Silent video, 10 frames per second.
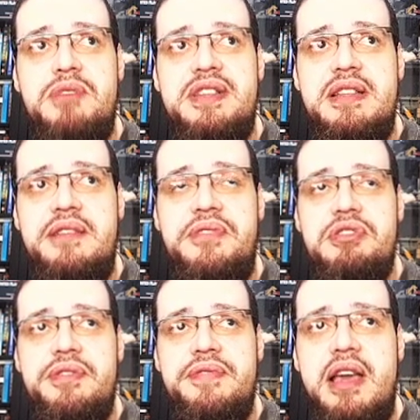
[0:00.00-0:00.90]
present, and
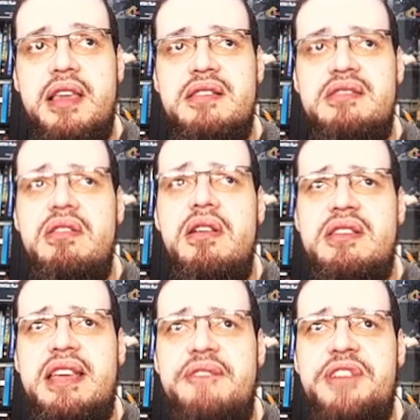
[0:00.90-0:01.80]
future of I
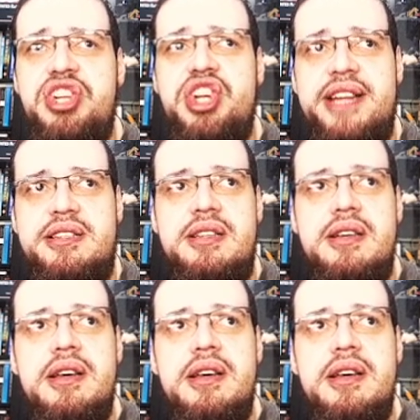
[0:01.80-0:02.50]
Don't Give a Shit!